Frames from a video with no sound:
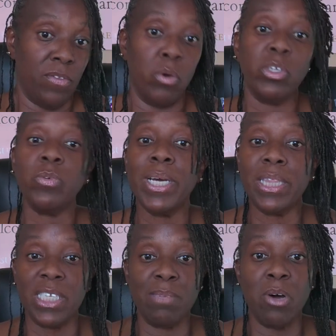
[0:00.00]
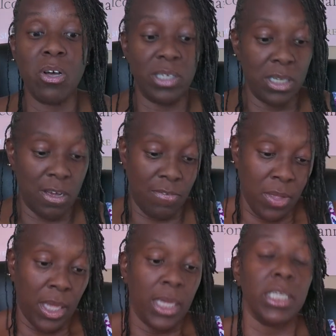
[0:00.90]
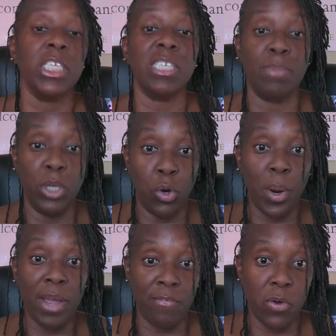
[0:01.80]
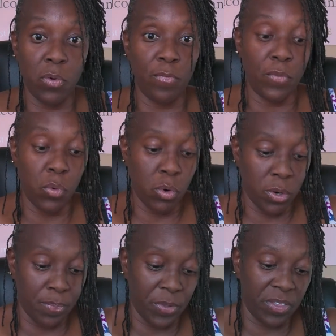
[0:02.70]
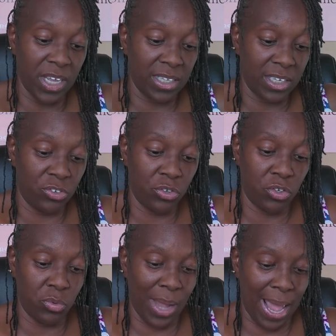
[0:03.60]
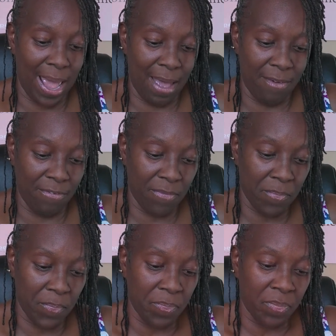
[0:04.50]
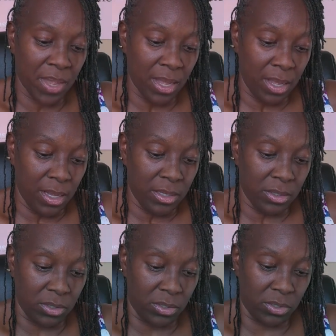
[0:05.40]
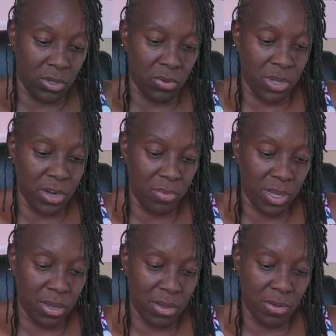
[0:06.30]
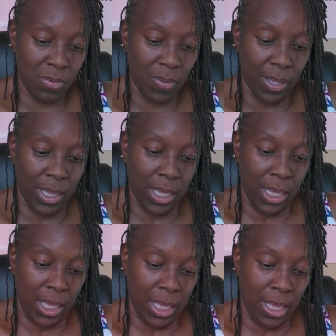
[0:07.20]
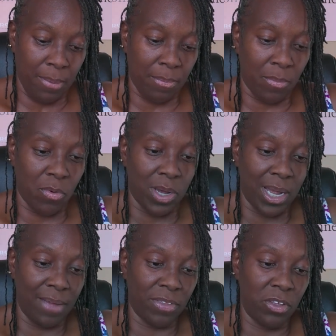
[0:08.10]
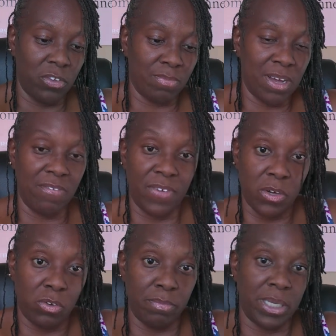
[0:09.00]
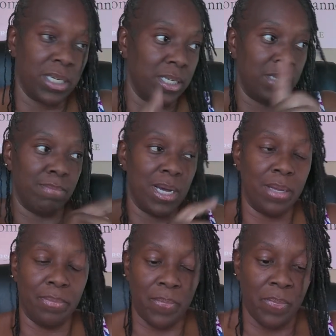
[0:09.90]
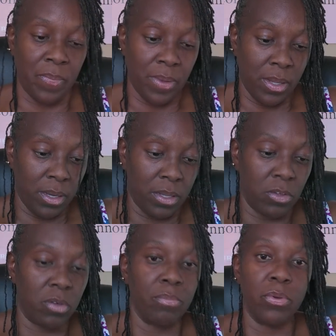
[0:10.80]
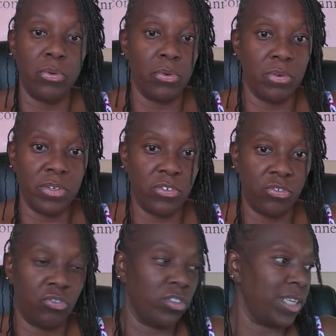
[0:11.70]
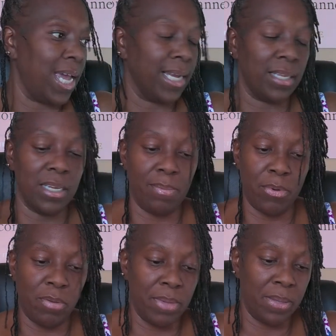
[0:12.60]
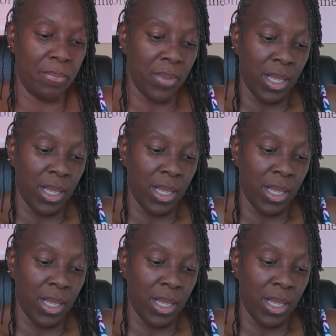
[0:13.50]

Don't sweat the small stuff. Just be grateful for the things that you do have. So here we go. I'm going I have to use my phone because my other computer is just acting up on me.